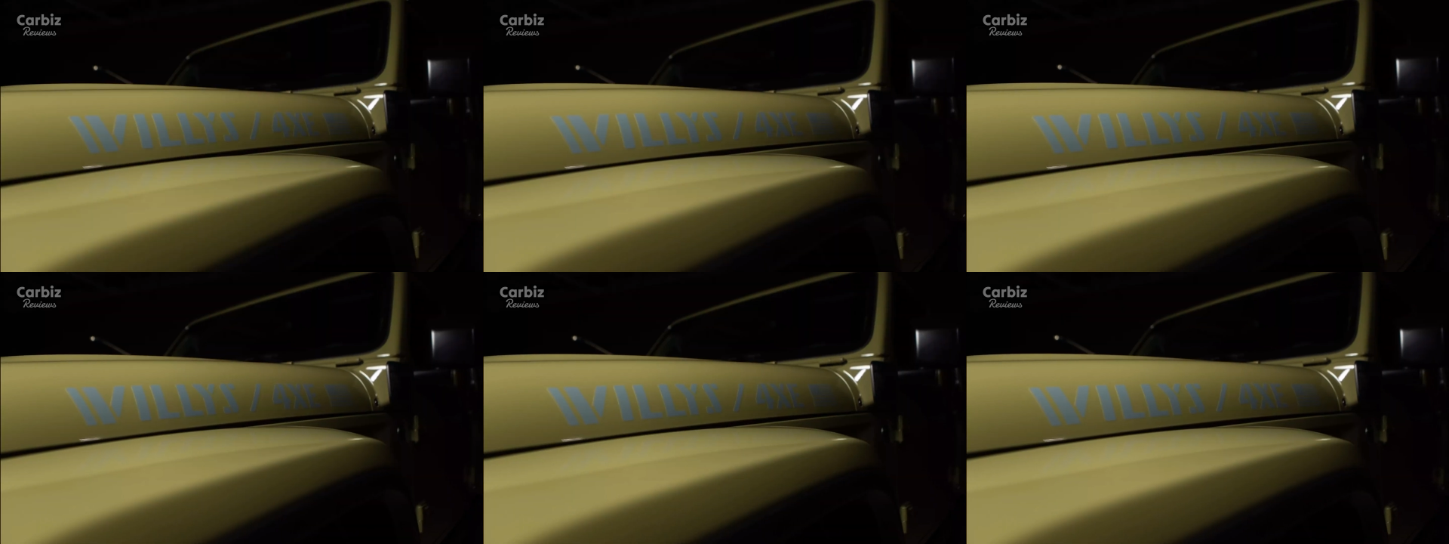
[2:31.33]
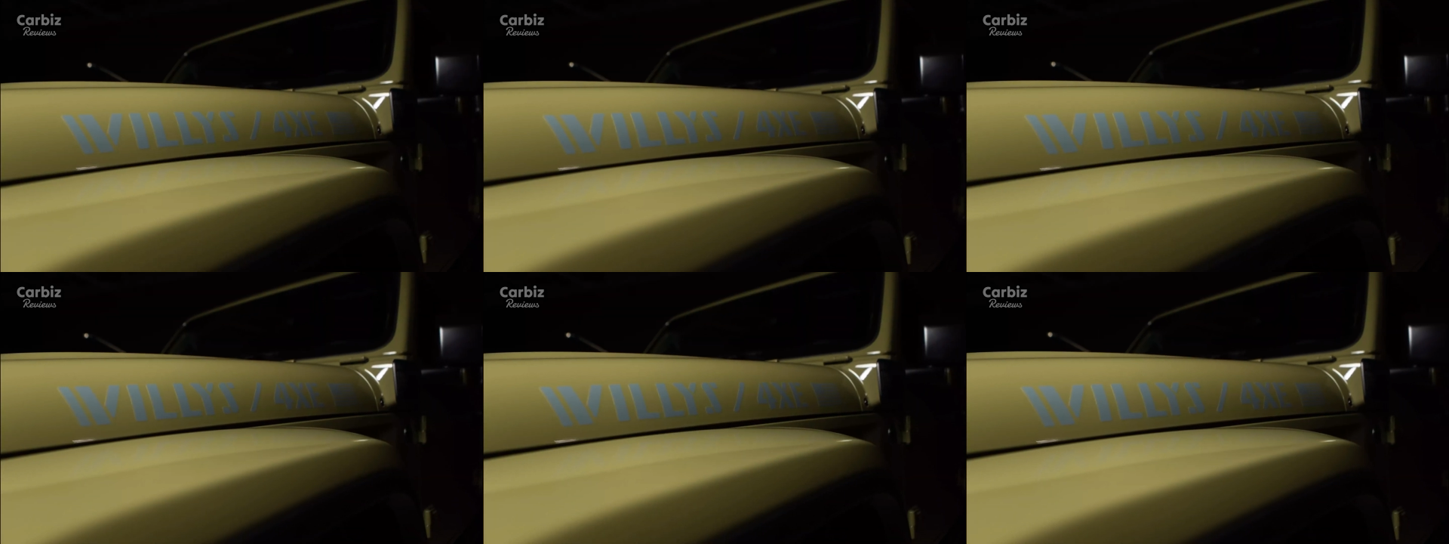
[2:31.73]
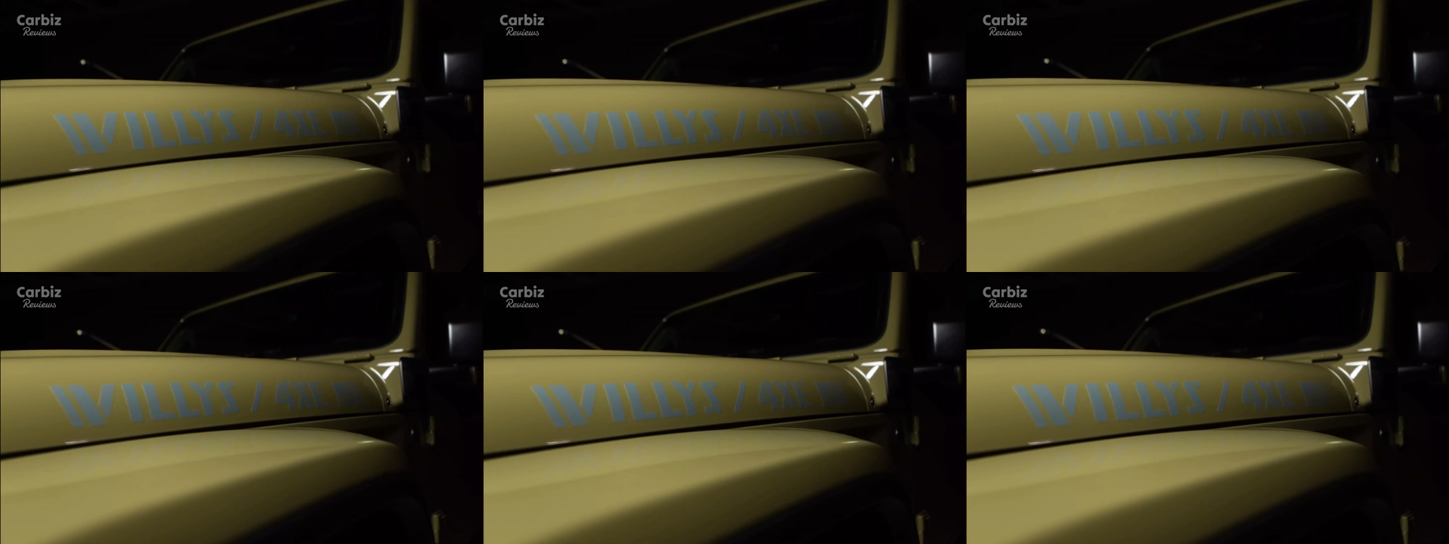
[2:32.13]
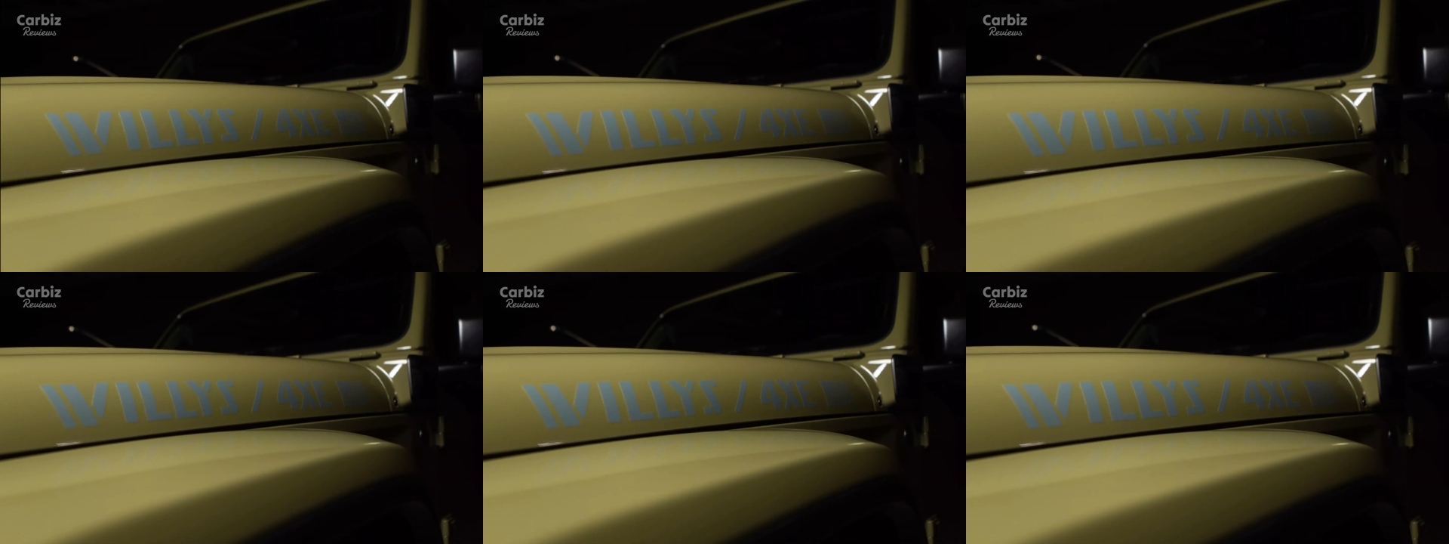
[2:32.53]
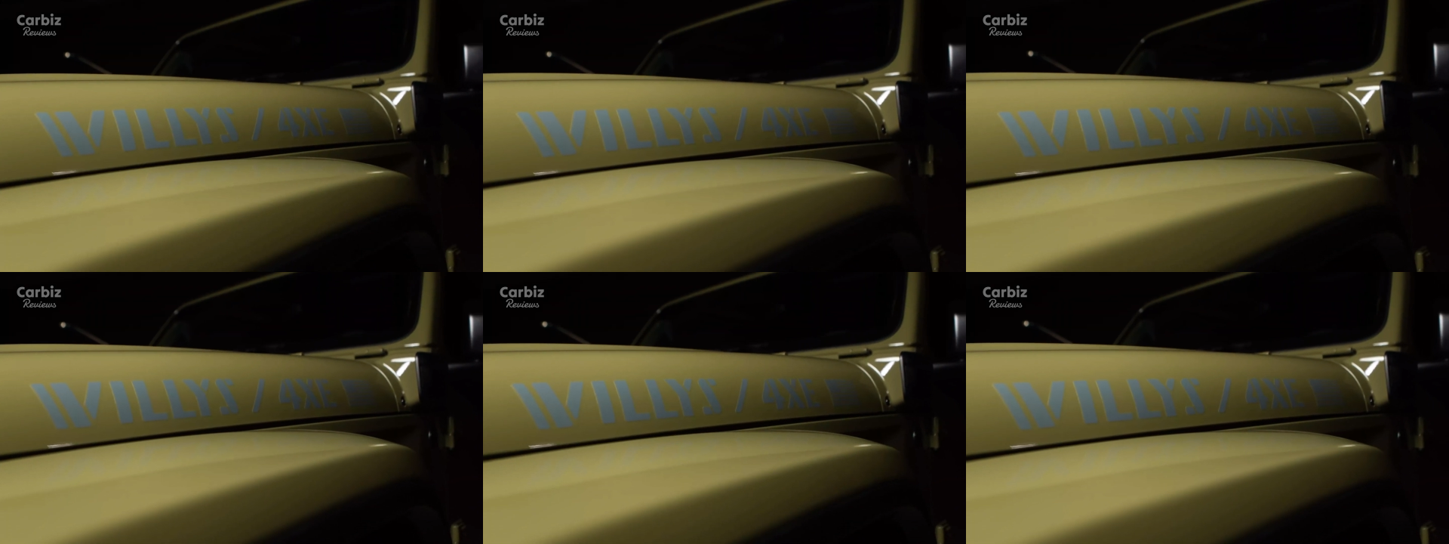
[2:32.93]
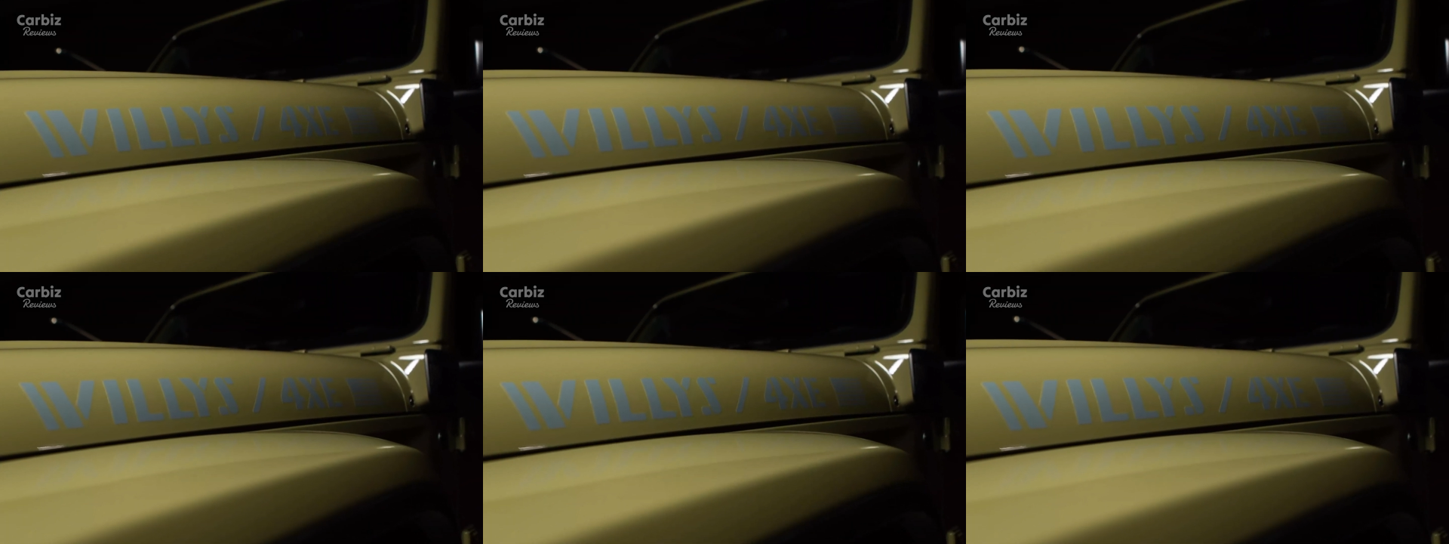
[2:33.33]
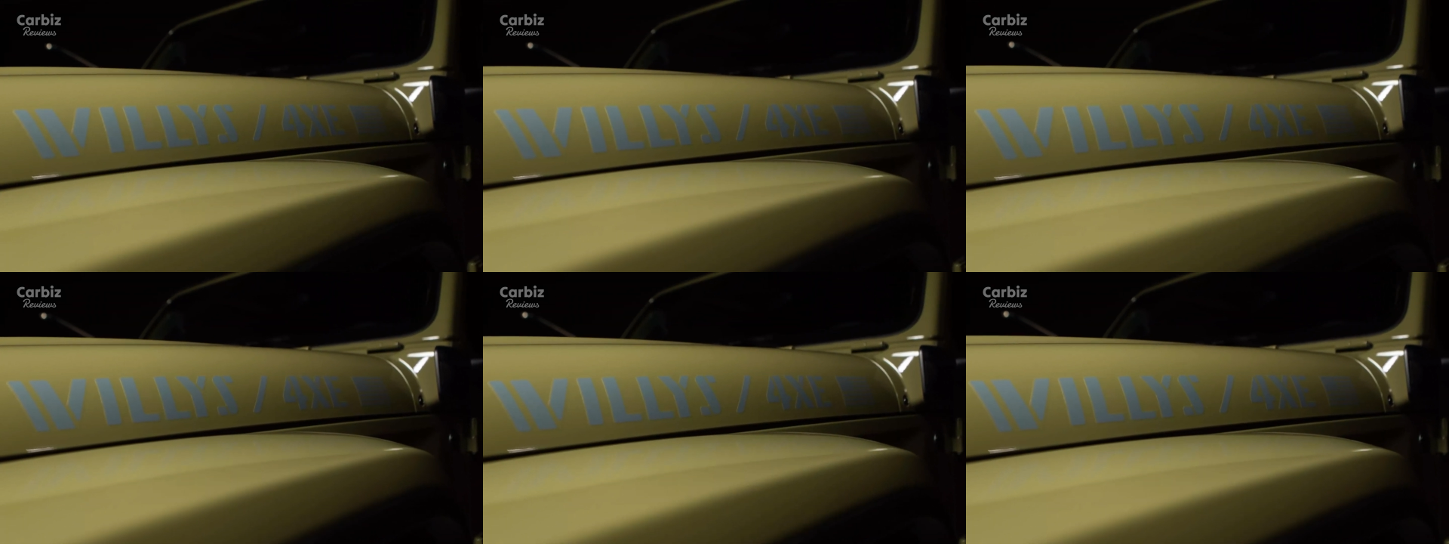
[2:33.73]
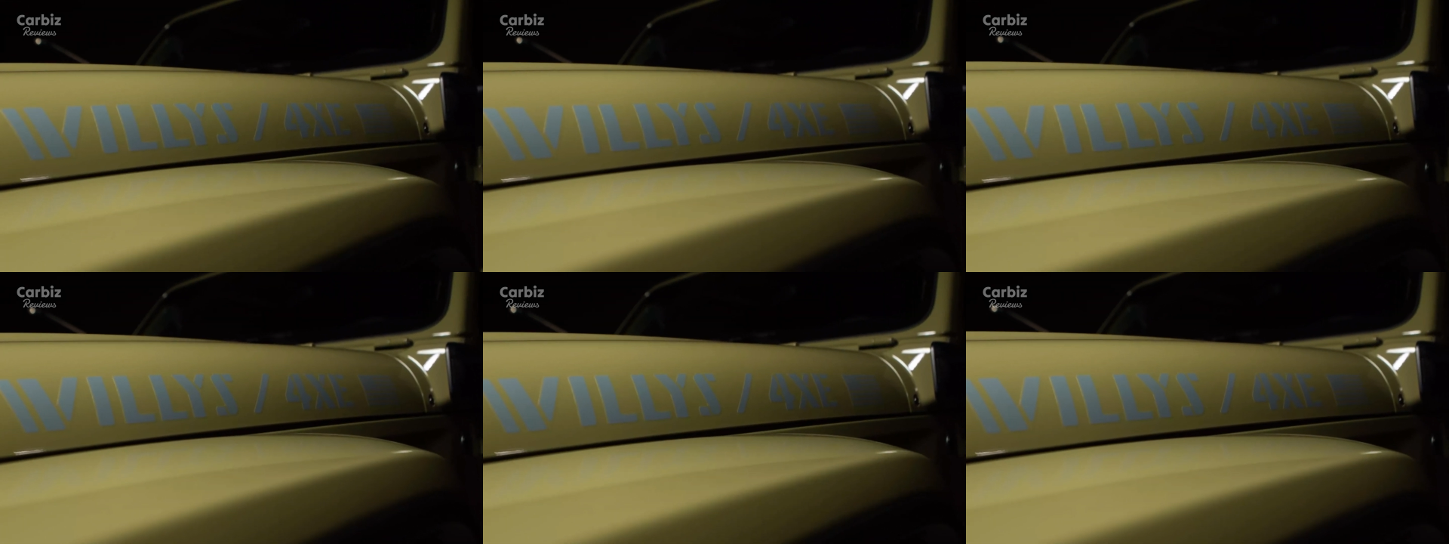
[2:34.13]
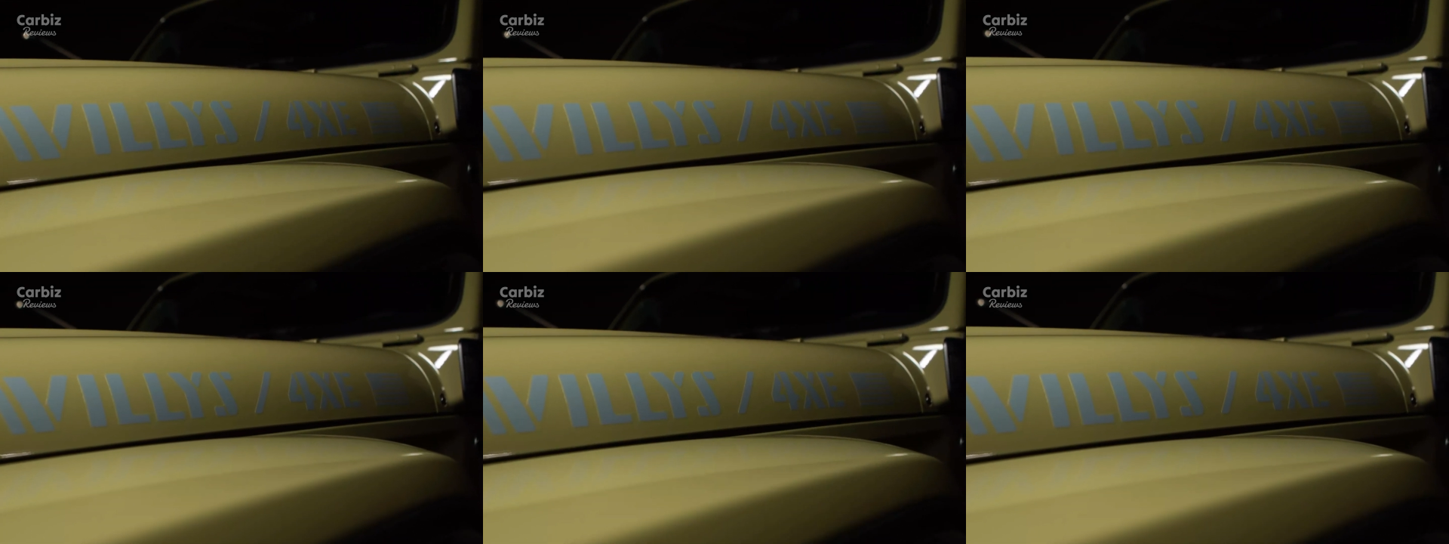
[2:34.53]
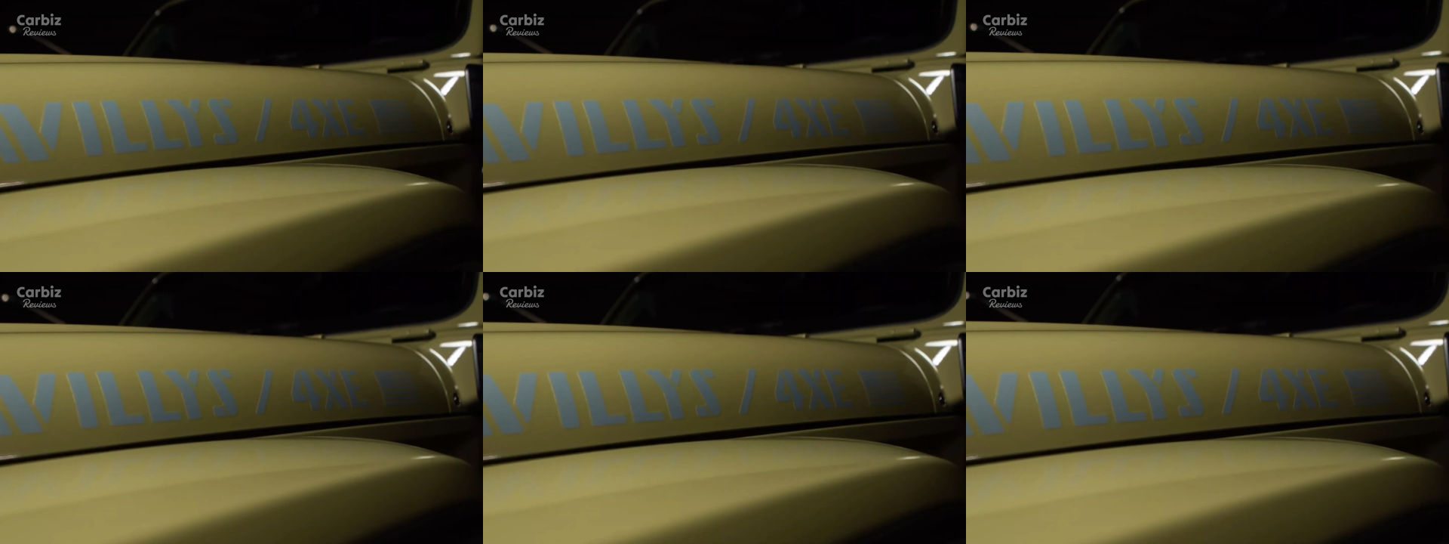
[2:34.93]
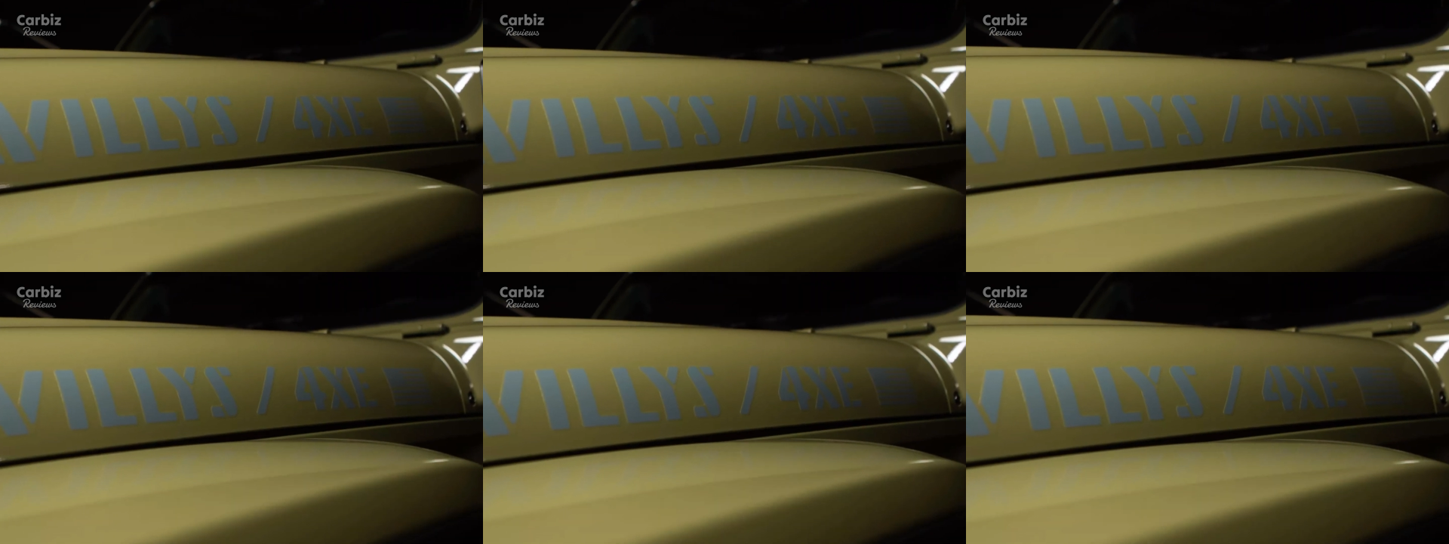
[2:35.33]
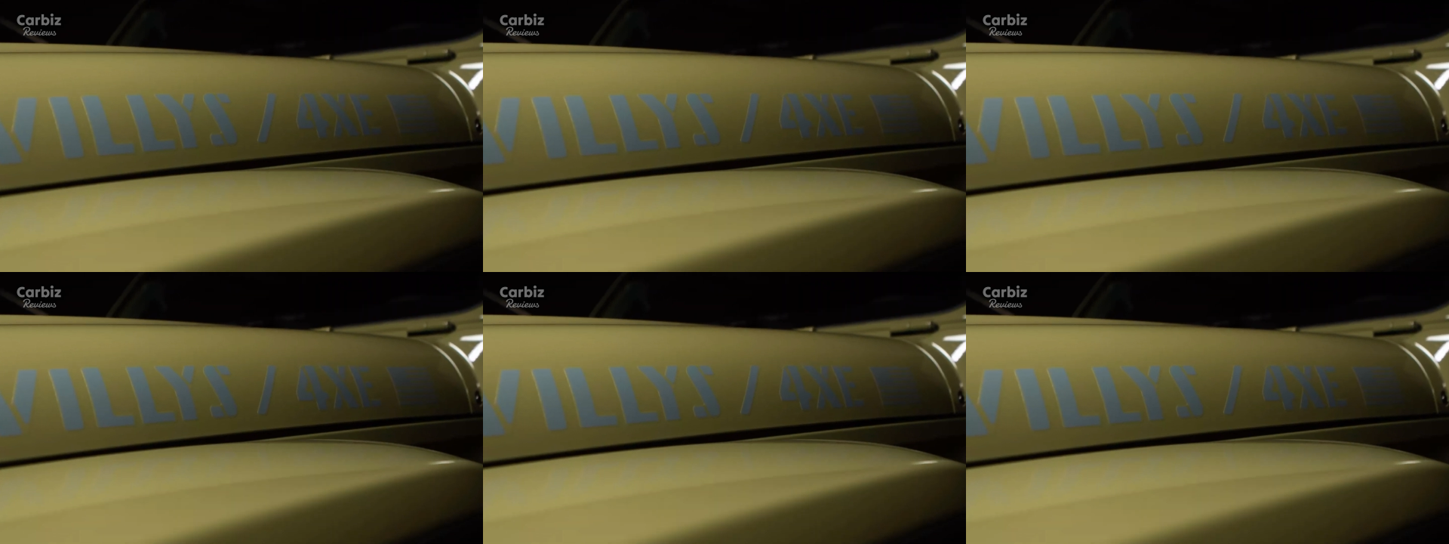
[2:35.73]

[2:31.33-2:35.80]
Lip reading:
Nobody's mouth can be seen.